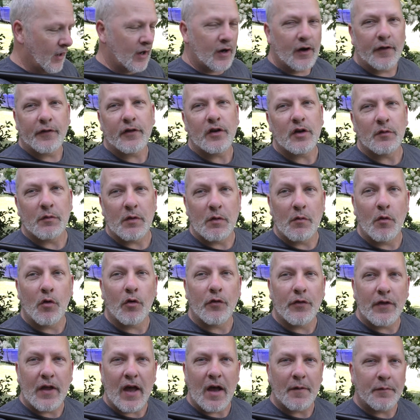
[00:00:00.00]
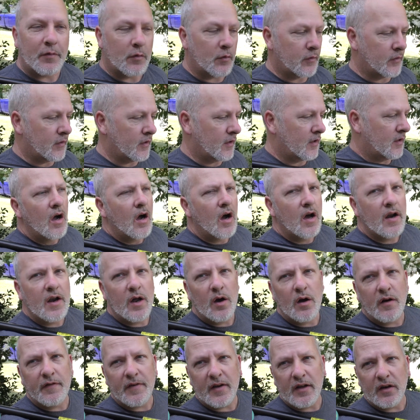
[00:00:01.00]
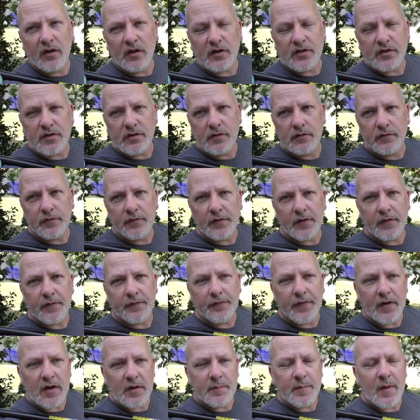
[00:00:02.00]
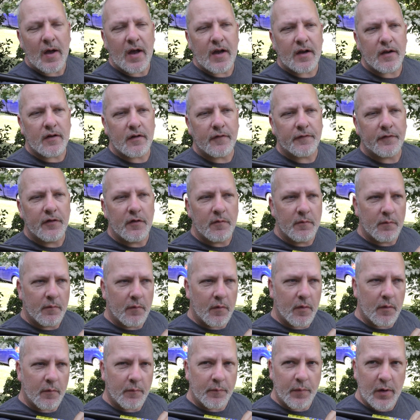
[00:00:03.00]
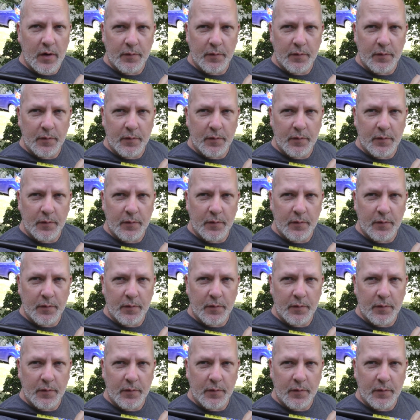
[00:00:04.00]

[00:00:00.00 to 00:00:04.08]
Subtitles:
and I think you'll be more than happy with it. I know I've had lots of feedback from